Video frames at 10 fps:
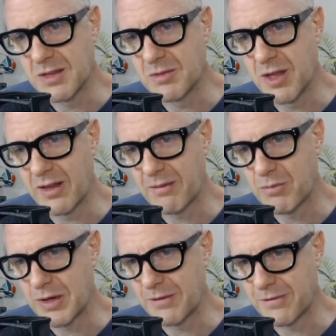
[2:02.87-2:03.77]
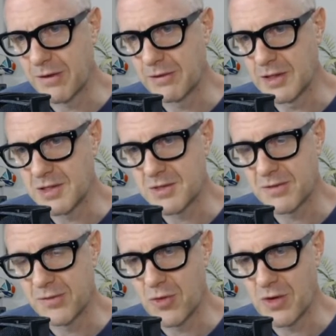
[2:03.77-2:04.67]
seemed like pretty frivolous
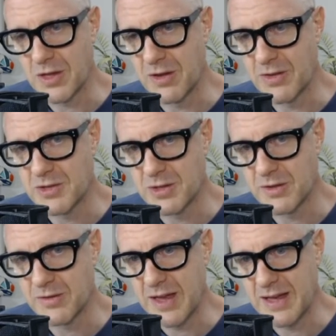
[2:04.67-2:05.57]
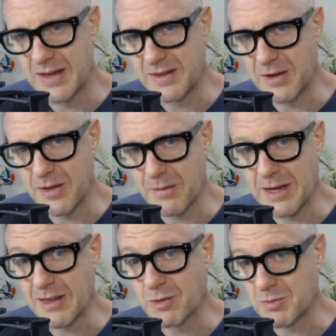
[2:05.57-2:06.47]
for, the sort of, the
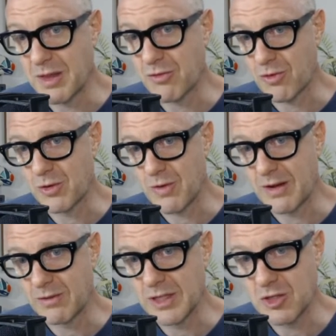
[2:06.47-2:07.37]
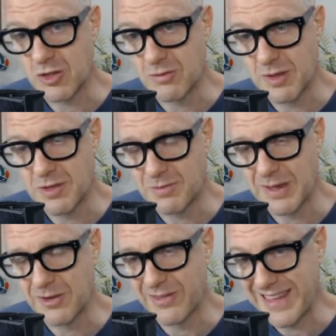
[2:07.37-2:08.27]
money that was being thrown around really should have been
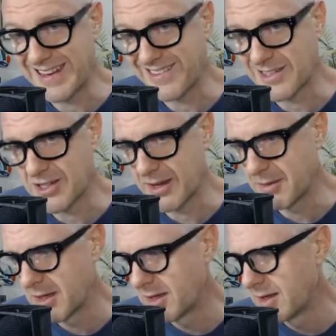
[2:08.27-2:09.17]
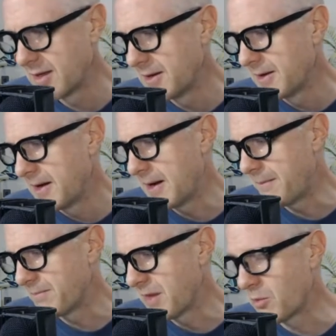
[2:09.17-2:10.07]
spent on that at the time.
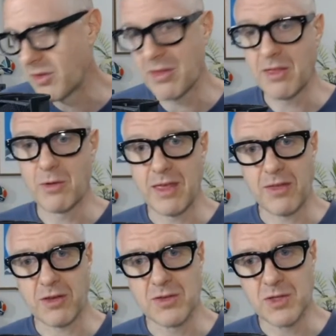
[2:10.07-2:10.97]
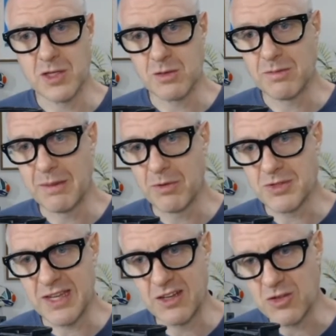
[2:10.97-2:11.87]
Then whether there were the other concerns when people
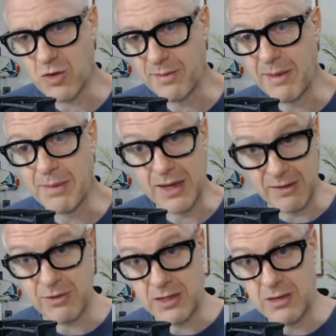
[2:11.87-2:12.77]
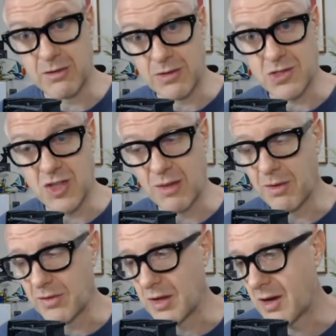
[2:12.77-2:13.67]
started to remember every year at this time
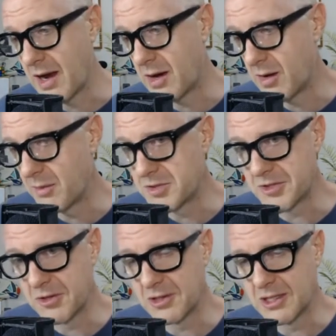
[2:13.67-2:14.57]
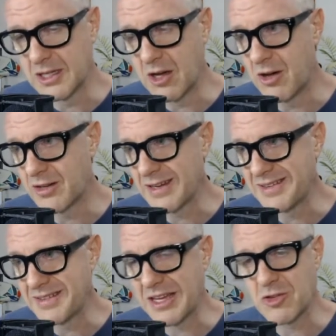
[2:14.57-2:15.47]
of year how absurdly hot
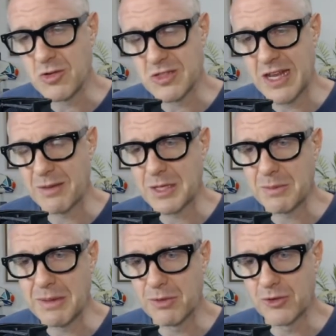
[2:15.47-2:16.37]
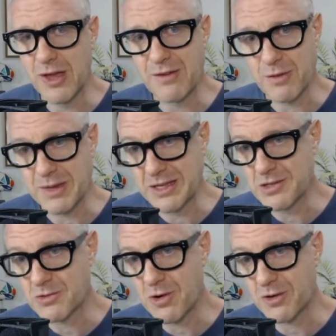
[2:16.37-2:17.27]
and dangerous and how many people die from
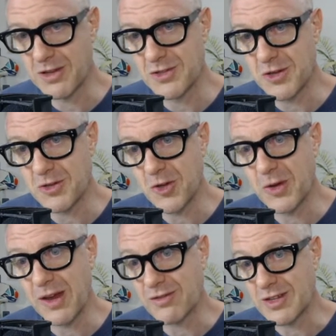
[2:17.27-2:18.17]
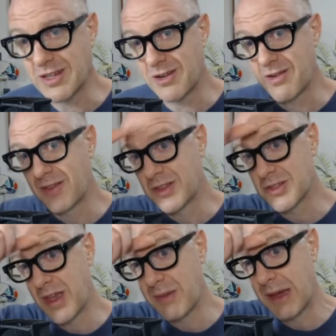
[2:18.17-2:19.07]
heat stroke in Tokyo every year around
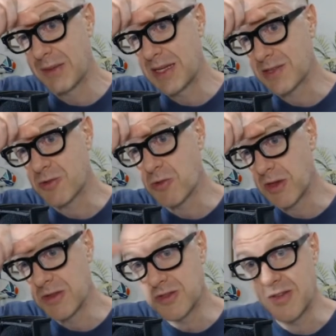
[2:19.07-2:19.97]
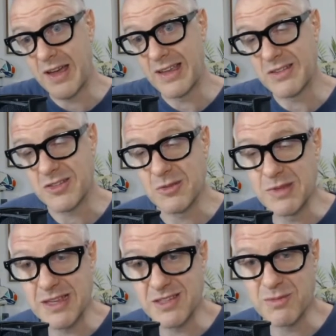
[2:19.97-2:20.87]
this time, how many school kids die in
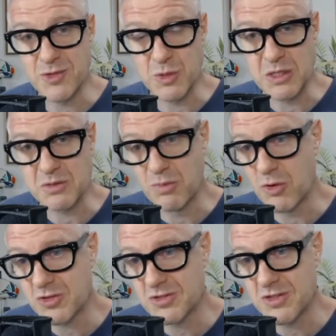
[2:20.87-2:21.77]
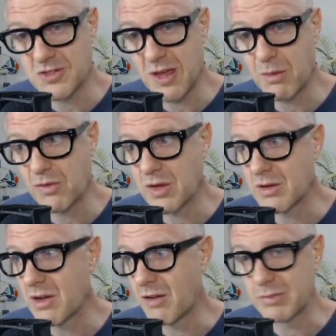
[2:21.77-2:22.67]
gymnasiums doing sports this time of
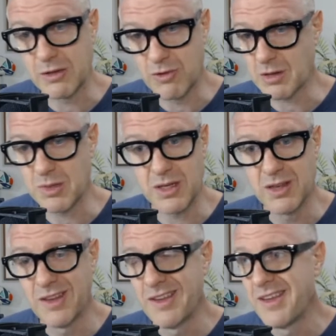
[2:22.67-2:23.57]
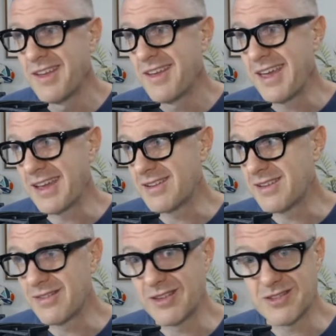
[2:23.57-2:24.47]
year. I've played rugby, and
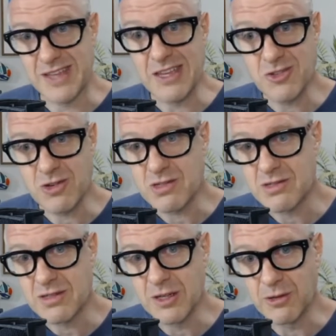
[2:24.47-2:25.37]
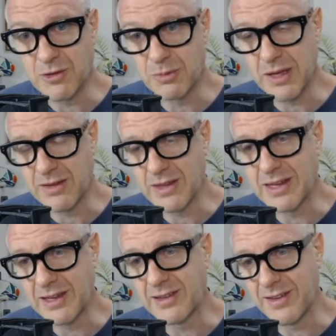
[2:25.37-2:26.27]
it's dangerous, to play in the
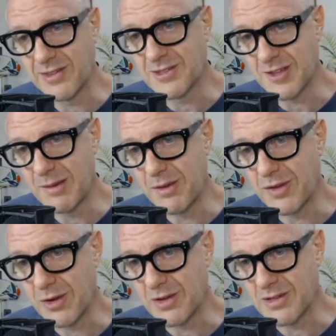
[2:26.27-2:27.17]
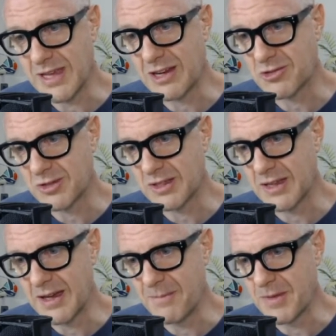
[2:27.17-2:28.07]
heat at this time of year. It is
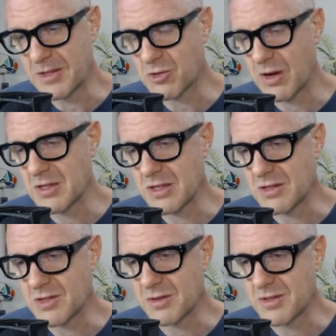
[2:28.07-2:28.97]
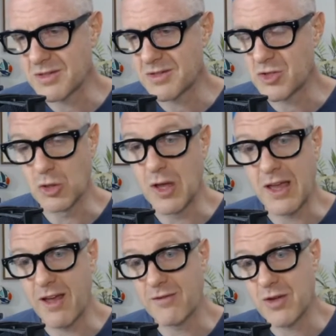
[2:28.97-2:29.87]
actually, it's crazy. And since
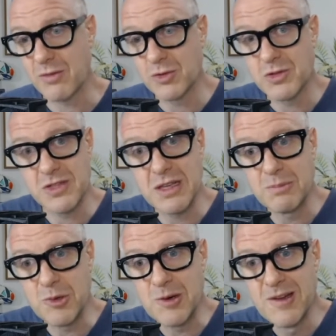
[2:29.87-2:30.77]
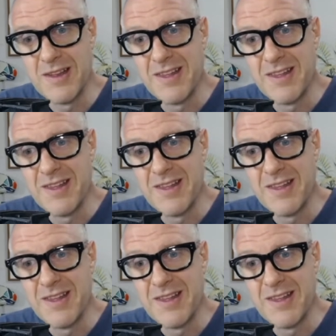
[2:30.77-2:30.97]
July, I've traveled to Singapore